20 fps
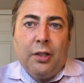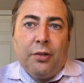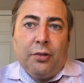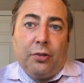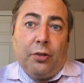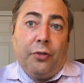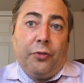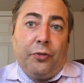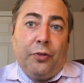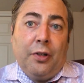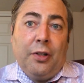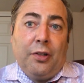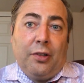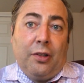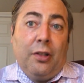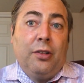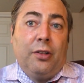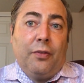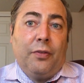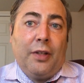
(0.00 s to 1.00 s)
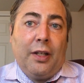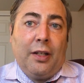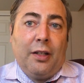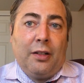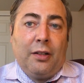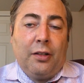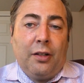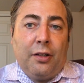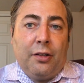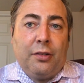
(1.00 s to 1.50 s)
So, for instance, if they
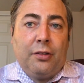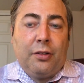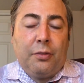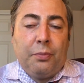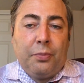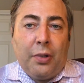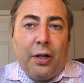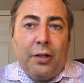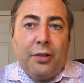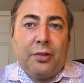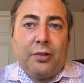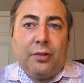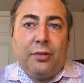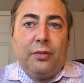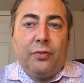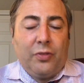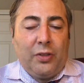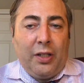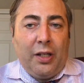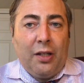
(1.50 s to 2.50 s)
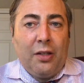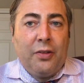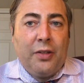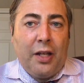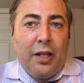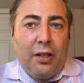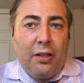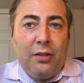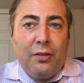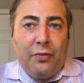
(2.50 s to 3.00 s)
get a large parcel of land,
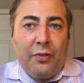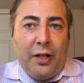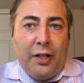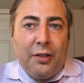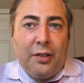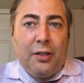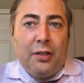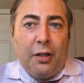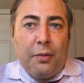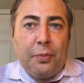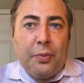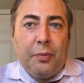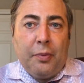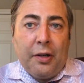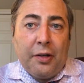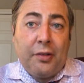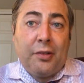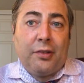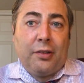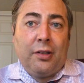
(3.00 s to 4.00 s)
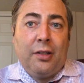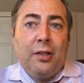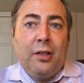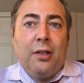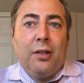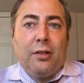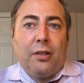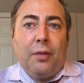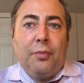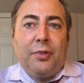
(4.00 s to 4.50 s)
they can divide it up amongst
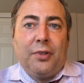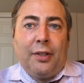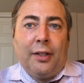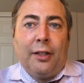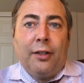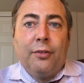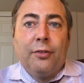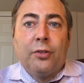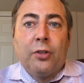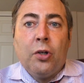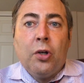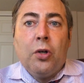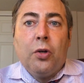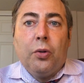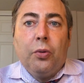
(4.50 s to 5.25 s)
themselves,